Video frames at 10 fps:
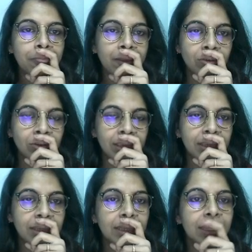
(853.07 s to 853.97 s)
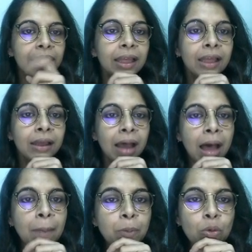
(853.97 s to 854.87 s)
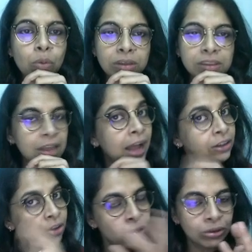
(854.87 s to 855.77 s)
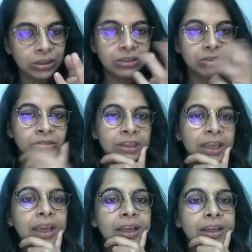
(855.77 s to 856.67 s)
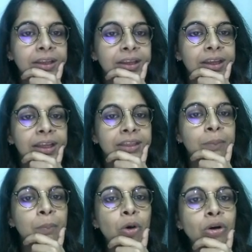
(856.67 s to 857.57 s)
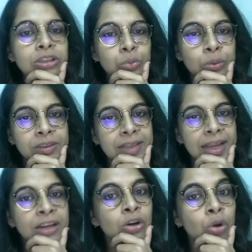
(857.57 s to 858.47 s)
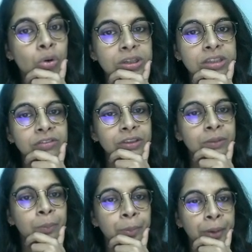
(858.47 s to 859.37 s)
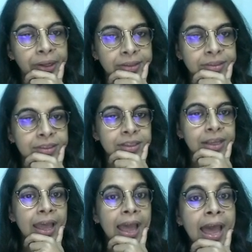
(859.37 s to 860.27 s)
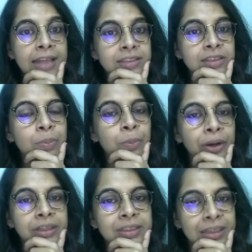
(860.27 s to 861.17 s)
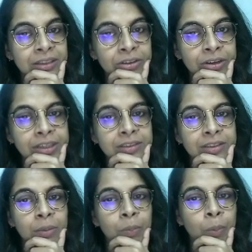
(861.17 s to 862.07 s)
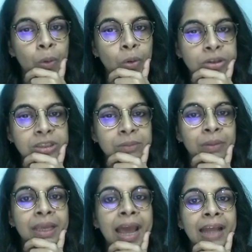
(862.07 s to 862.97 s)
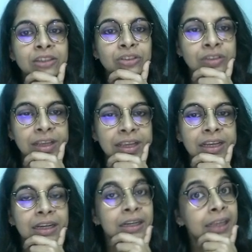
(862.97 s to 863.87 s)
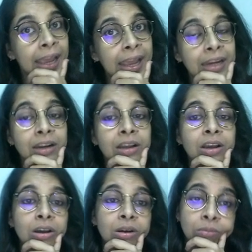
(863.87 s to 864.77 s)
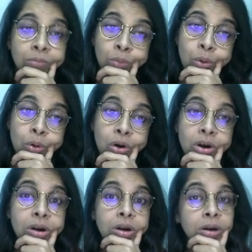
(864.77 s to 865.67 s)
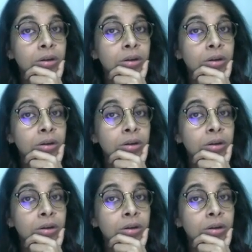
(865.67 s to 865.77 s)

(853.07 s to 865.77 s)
Okay. Appu was unloaded. Okay. The boat was then loaded with bricks. As the bricks increased, the boat began to sink again. More.